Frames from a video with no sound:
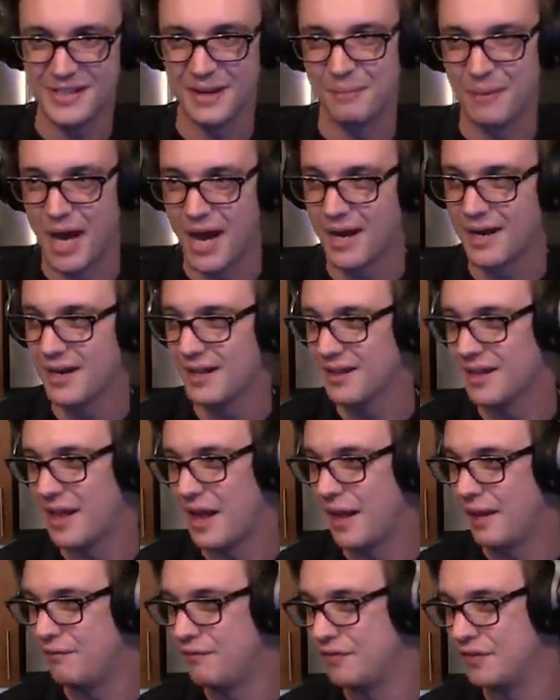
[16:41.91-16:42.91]
I'm not gonna
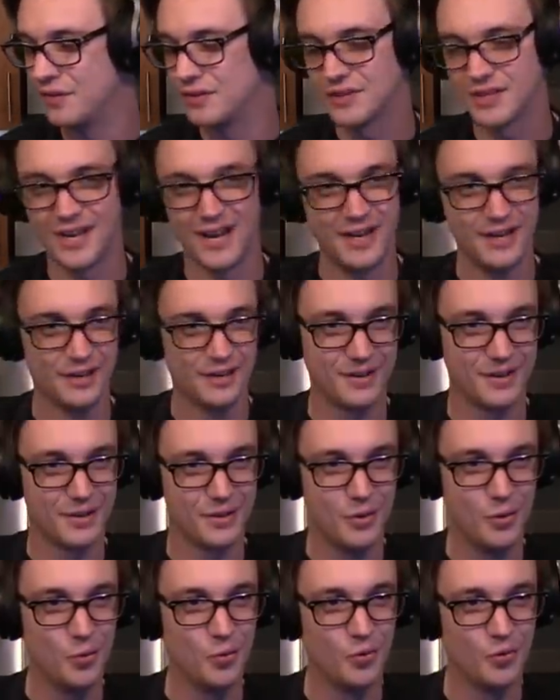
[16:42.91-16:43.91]
lie, it feels kind of
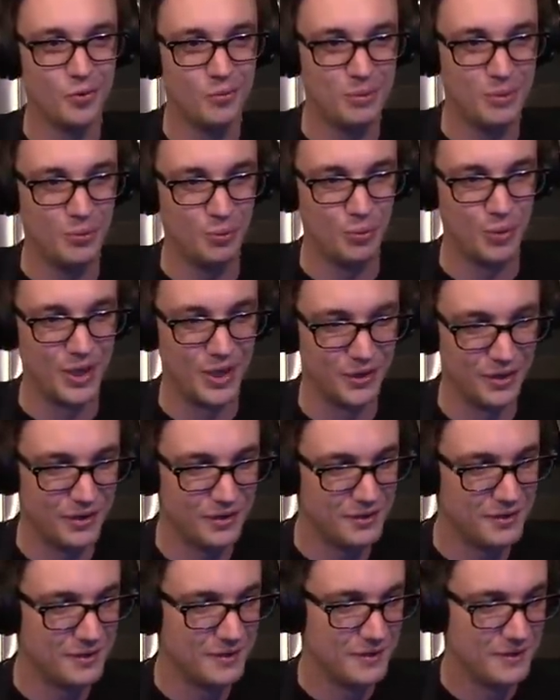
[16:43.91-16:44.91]
cool but weird.